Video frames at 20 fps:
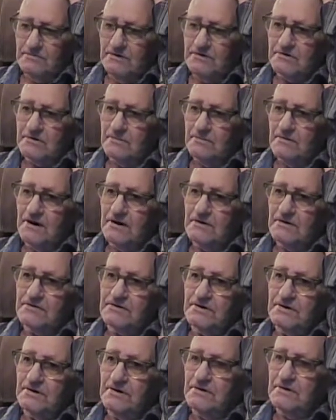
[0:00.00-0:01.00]
much about it
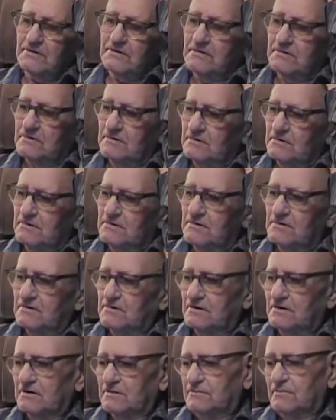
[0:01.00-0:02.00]
then. I didn't
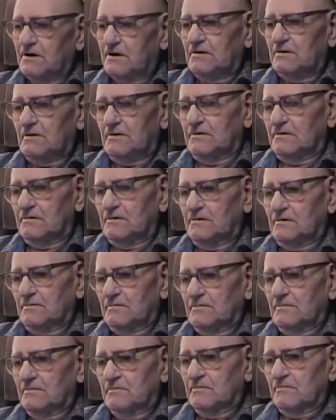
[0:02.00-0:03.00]
think about it.
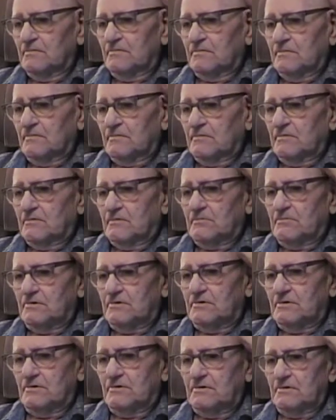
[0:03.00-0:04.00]

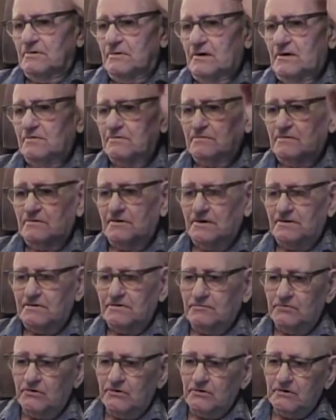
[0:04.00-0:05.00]
But I was glad the
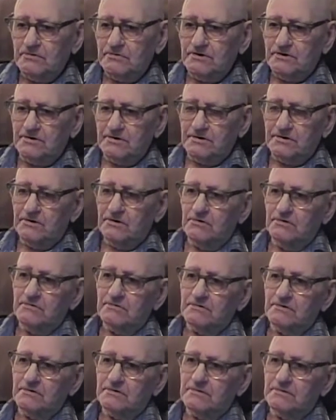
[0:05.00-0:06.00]
war was getting
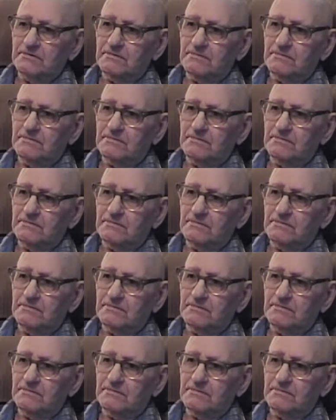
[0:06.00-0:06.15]
over.